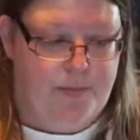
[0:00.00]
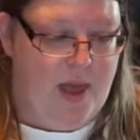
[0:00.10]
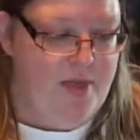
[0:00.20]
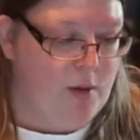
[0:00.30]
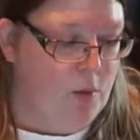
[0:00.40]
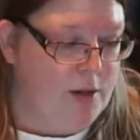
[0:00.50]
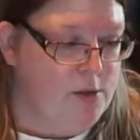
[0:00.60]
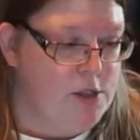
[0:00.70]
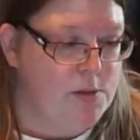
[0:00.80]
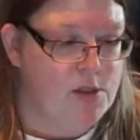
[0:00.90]
And then what
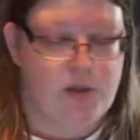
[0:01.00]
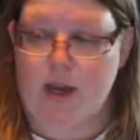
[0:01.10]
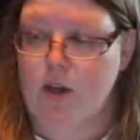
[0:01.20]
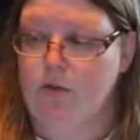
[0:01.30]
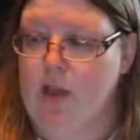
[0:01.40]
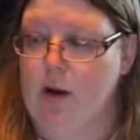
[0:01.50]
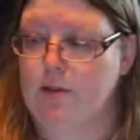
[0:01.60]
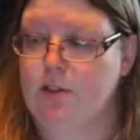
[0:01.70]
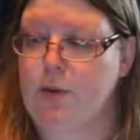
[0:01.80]
you do is you take your flowers.